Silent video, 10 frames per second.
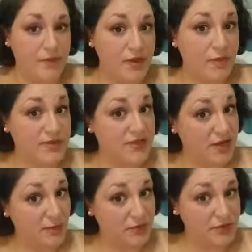he was
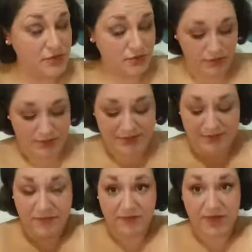unable to
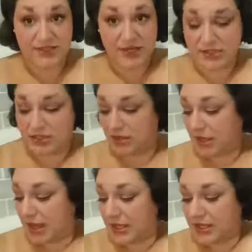receive that vaccination,
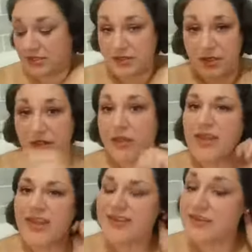and
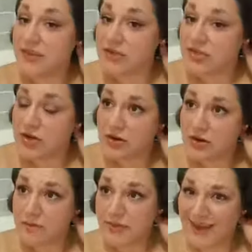there's a
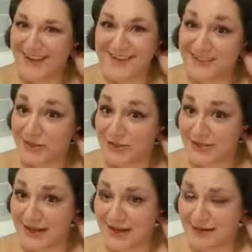term that I just learned
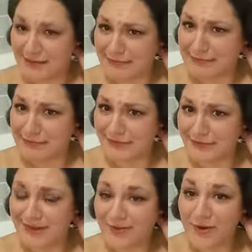tonight, and I hope I
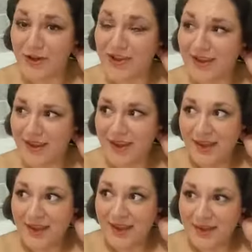don't get it wrong.
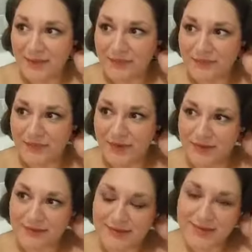
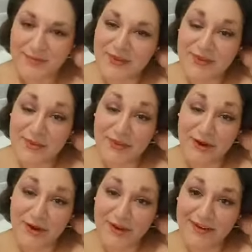Something to do with
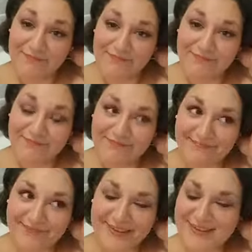herd.
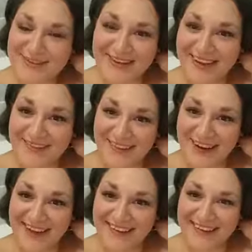Shit, I've
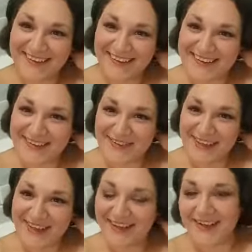forgotten it. It's too
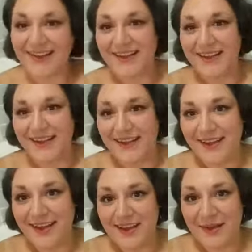late.
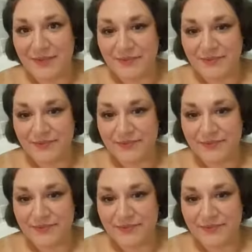Herd